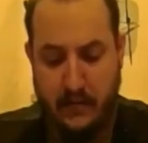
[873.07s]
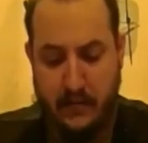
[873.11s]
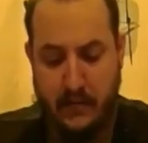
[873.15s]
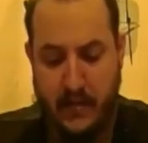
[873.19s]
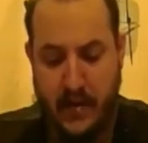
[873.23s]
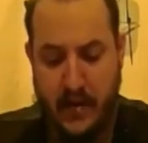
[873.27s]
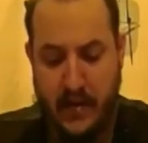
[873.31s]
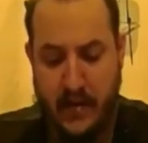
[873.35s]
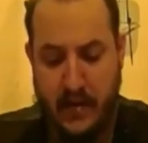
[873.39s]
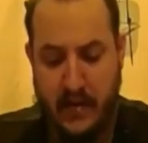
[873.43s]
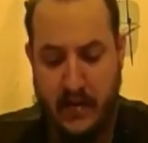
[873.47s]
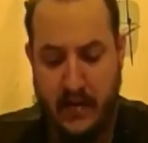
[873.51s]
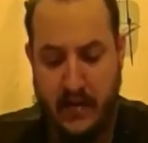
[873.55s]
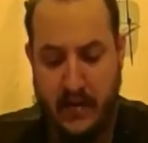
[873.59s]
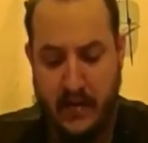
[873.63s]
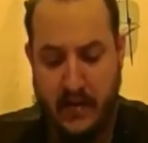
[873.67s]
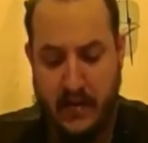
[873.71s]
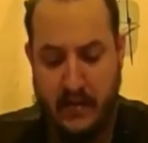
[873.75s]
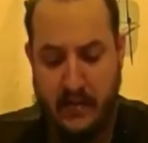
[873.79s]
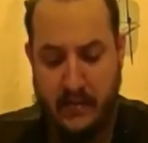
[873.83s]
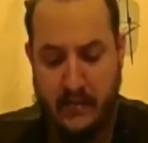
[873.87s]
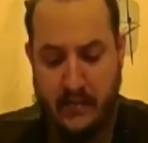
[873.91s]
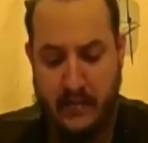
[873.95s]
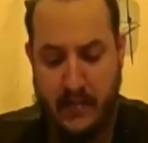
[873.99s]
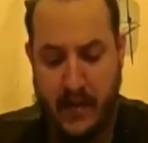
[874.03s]
by
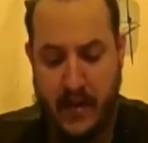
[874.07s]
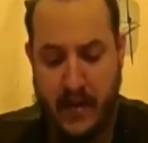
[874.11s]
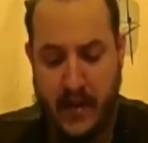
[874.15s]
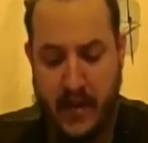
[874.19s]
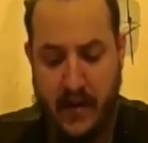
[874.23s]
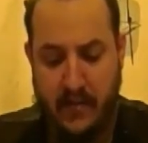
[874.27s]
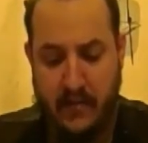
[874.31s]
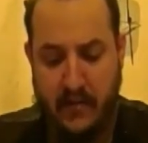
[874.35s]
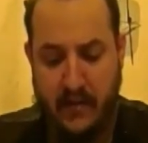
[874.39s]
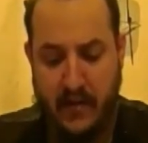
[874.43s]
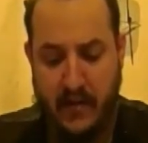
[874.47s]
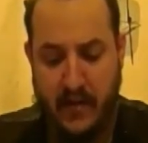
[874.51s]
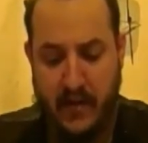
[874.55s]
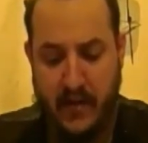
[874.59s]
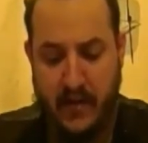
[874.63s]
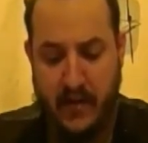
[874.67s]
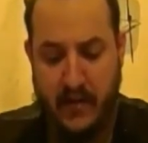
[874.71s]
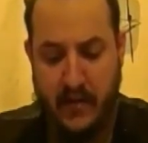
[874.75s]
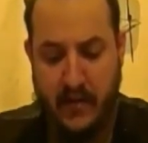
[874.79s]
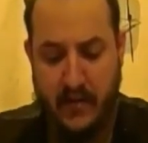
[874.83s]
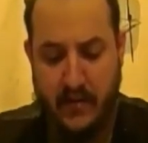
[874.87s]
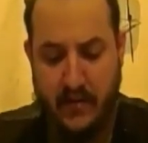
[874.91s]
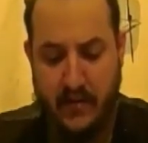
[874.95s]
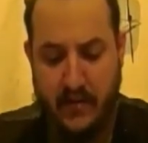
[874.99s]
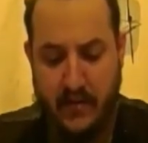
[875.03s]
by having a
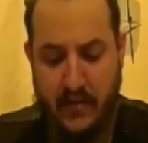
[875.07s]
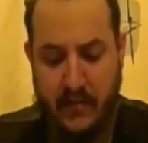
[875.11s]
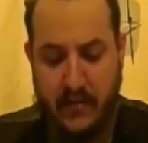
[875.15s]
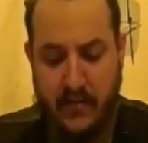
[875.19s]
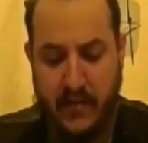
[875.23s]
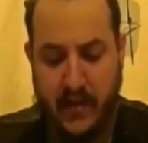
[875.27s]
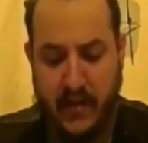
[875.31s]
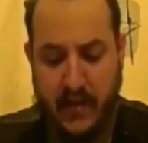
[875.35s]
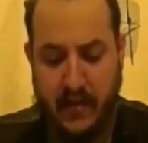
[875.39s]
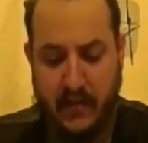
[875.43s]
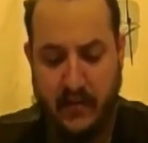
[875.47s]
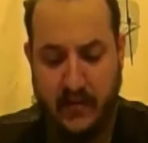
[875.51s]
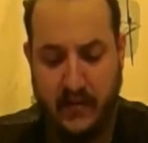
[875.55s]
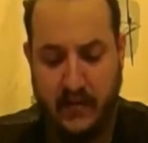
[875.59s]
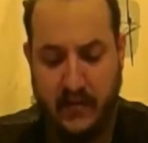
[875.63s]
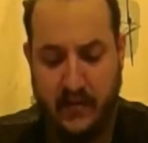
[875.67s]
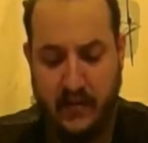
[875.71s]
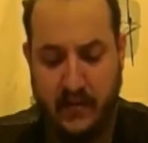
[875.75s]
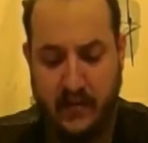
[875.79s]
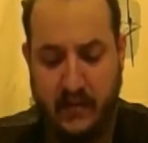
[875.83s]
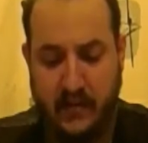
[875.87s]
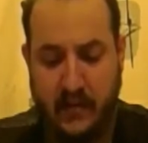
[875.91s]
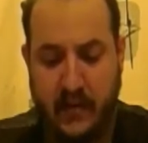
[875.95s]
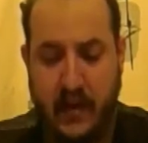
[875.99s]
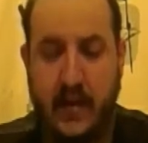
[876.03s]
uh, this next
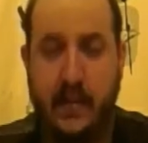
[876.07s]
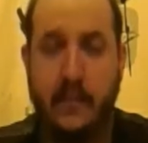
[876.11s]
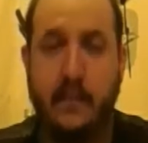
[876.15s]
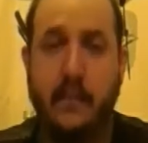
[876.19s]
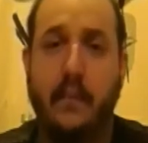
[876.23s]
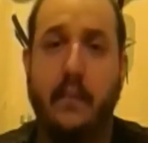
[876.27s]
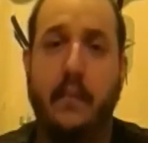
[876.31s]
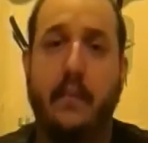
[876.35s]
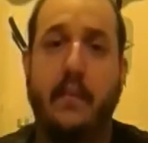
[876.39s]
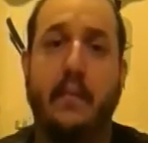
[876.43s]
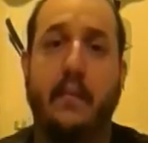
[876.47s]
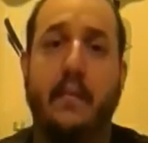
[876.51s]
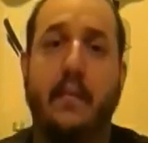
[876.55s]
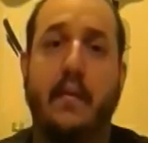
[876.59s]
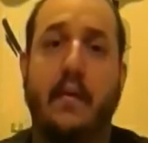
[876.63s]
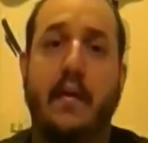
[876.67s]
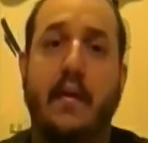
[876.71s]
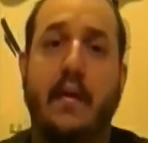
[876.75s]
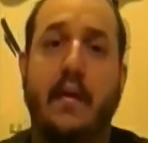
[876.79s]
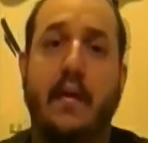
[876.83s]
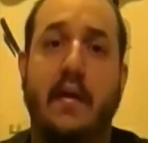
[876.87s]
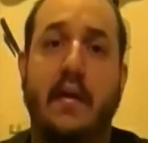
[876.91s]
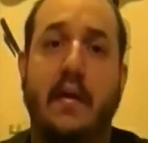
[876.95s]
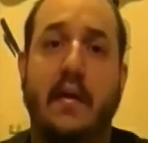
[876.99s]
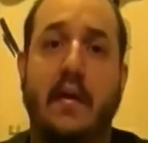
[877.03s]
step
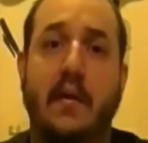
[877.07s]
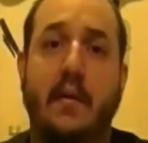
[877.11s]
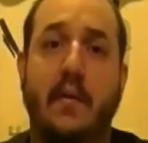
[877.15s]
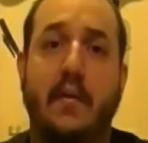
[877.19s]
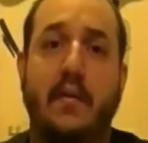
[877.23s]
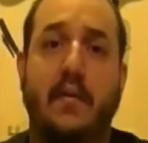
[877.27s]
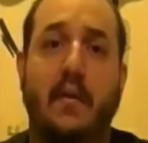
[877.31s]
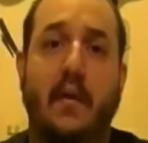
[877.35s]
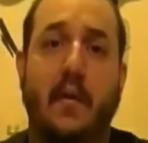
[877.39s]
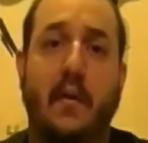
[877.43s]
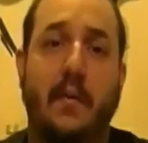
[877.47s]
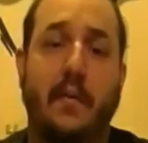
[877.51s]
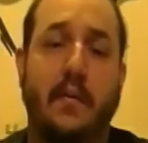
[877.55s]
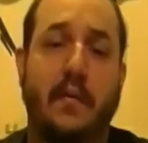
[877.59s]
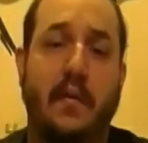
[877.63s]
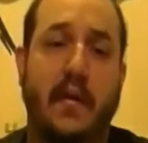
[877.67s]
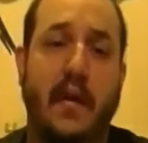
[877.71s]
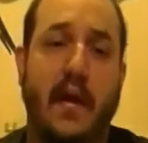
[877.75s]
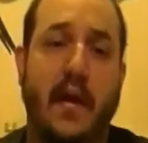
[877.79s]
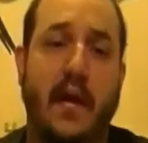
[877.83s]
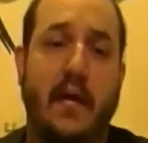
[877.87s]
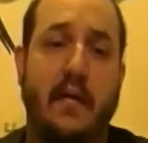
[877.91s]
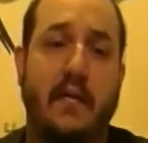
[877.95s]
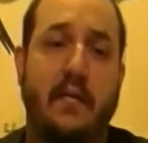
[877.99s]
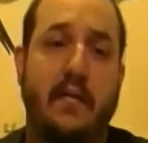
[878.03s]
it was hoped
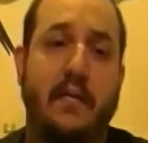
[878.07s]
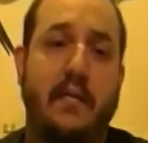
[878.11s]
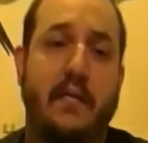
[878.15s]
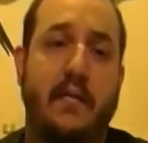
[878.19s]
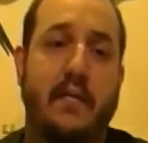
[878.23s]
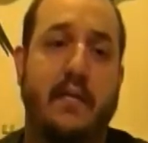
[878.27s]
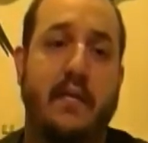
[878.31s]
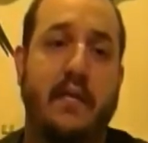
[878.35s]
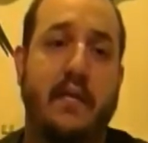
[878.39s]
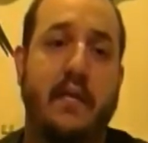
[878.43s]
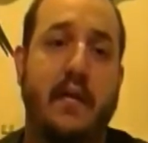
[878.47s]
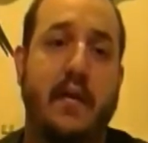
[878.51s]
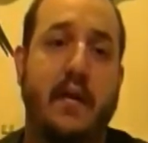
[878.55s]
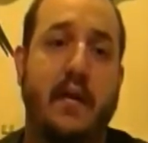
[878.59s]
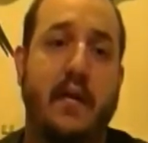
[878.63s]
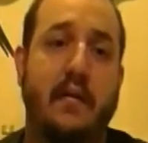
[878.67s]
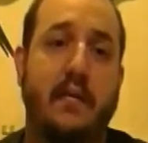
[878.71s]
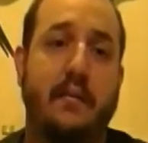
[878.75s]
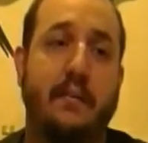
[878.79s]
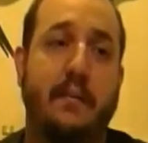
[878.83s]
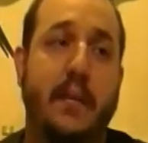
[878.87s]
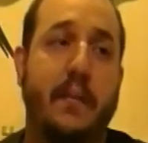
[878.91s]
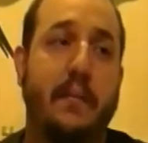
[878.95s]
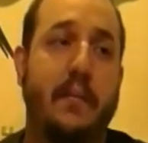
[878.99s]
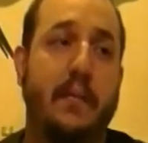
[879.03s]
that
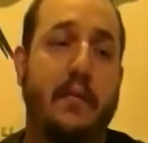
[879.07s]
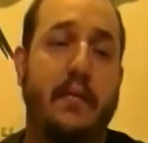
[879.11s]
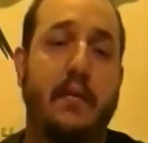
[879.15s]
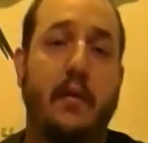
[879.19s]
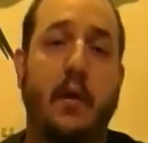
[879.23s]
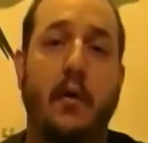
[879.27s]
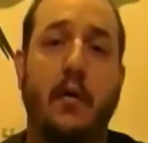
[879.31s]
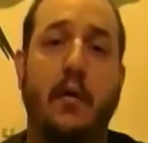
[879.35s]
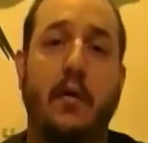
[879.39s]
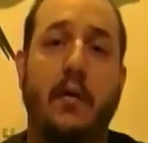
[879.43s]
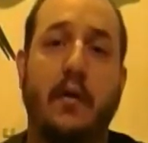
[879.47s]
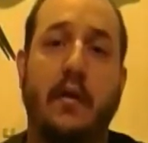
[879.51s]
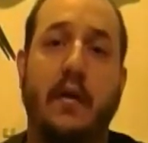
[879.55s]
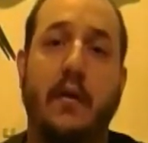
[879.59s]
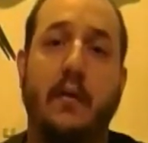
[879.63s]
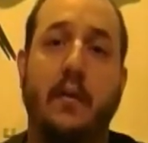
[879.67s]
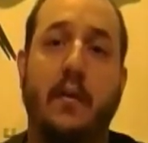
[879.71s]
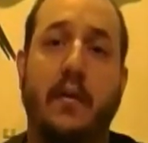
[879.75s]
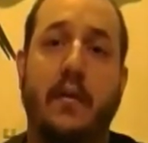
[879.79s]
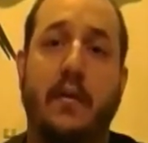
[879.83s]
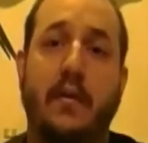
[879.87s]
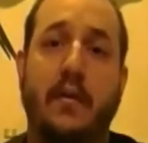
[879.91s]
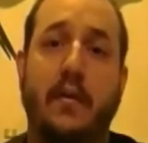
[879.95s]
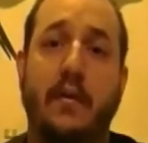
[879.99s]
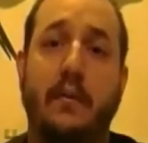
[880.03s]
uh, people locally
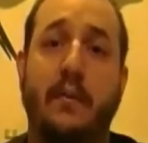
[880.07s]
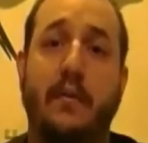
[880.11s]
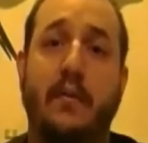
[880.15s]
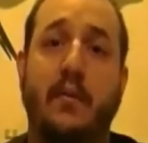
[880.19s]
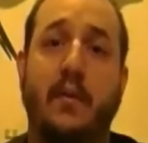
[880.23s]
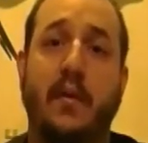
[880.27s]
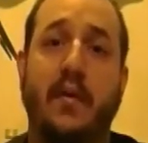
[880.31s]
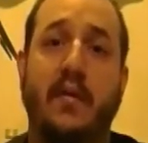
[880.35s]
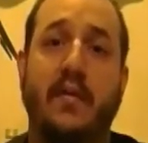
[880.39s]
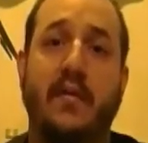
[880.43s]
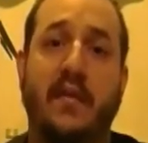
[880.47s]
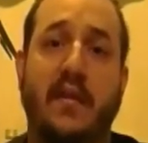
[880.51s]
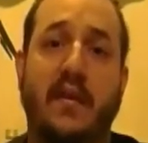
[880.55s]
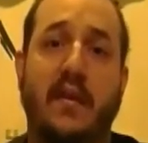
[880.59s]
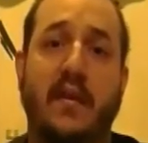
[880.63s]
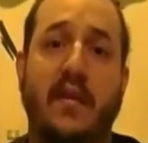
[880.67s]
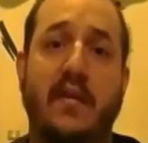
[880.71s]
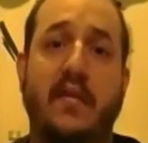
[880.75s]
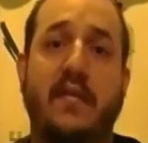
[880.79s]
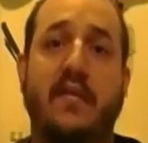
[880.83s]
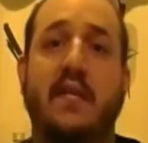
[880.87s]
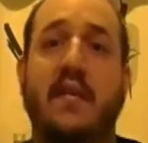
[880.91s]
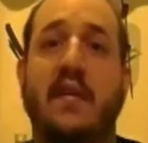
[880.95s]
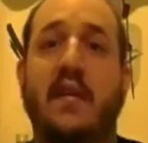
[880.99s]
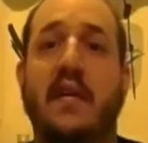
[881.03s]
with between
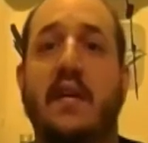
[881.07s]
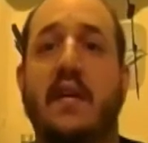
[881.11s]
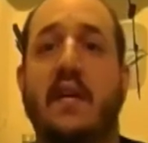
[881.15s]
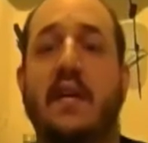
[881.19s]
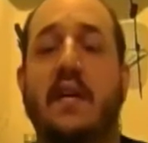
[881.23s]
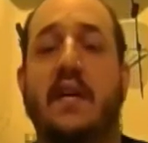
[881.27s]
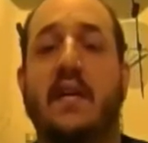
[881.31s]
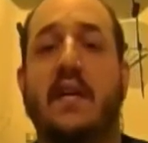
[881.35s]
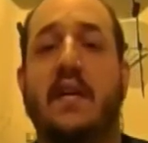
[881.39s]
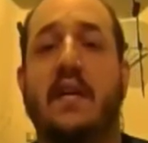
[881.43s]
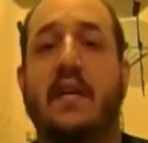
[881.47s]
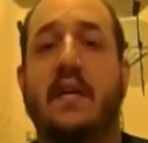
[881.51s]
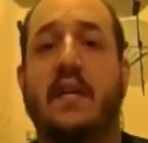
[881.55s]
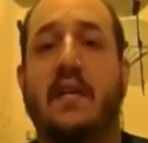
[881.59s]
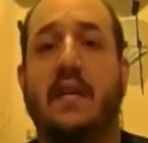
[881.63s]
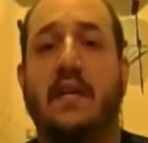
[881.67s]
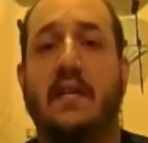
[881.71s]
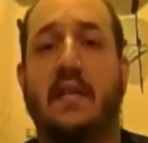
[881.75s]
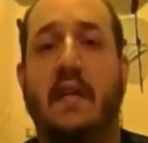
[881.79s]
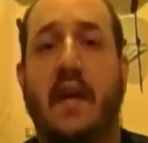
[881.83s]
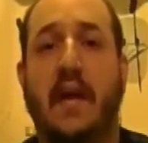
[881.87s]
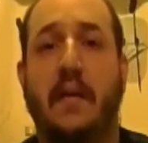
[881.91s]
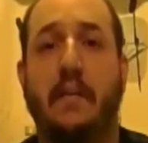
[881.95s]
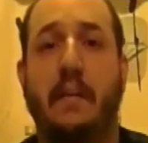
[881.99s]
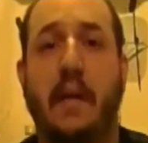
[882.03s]
cities
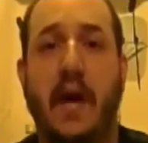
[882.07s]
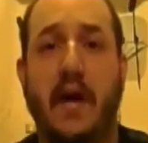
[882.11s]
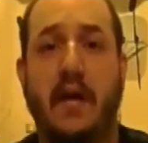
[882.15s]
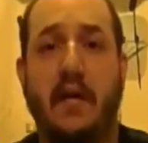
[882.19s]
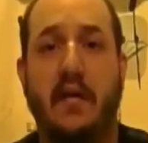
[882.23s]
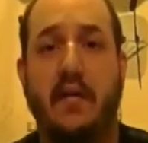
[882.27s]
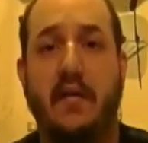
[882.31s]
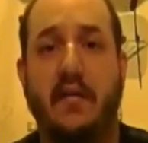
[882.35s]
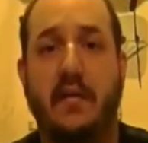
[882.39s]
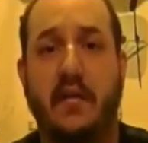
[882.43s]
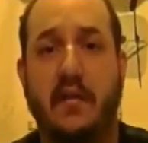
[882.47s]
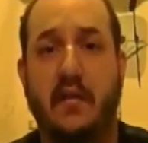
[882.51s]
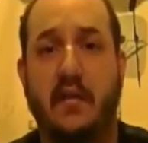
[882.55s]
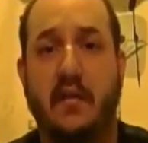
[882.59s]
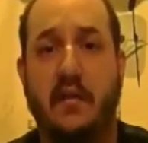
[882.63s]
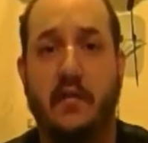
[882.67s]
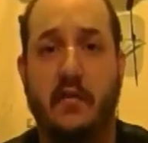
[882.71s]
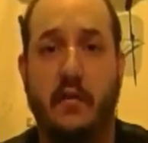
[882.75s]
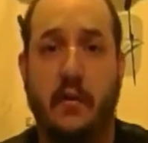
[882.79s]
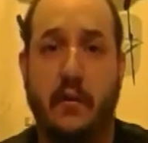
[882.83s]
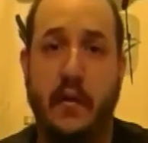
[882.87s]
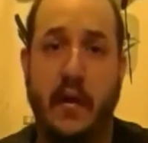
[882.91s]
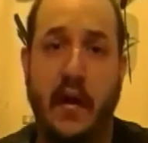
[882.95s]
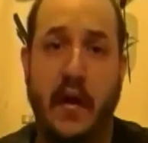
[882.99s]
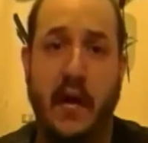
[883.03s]
can take matters into
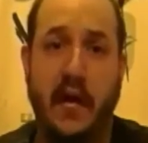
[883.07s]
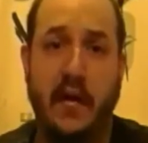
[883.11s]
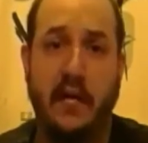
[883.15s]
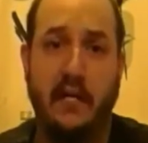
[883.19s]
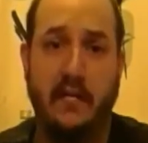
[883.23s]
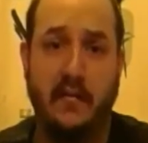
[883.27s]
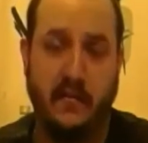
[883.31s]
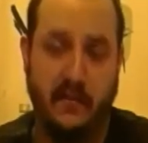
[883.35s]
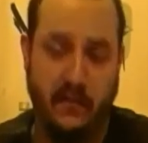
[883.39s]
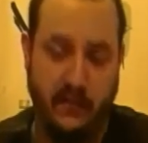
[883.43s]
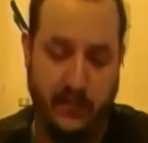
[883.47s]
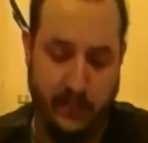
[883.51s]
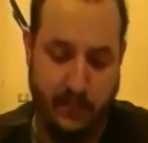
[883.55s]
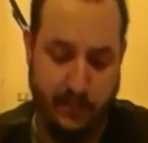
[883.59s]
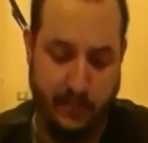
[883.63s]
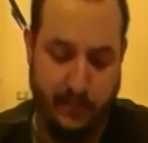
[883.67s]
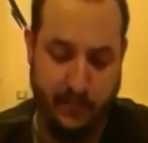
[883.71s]
their own hands.